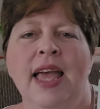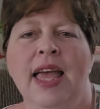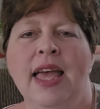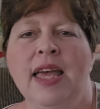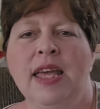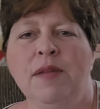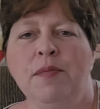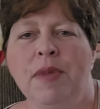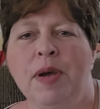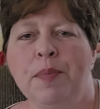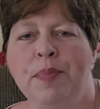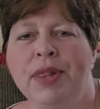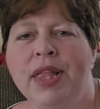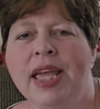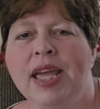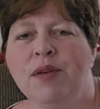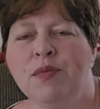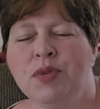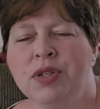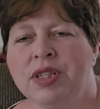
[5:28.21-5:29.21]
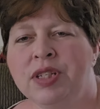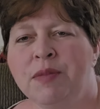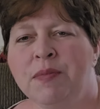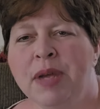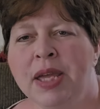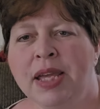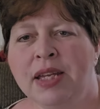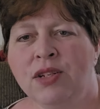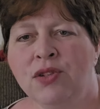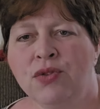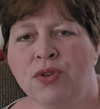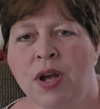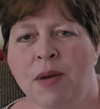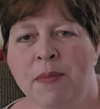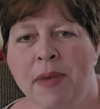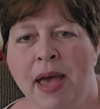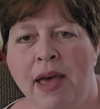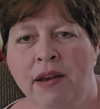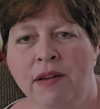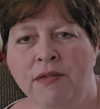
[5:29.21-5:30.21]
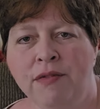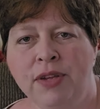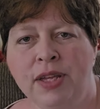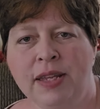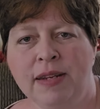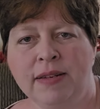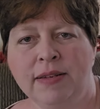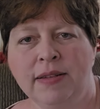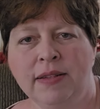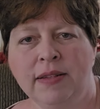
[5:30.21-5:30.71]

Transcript: and my plan was to make a drum out of it.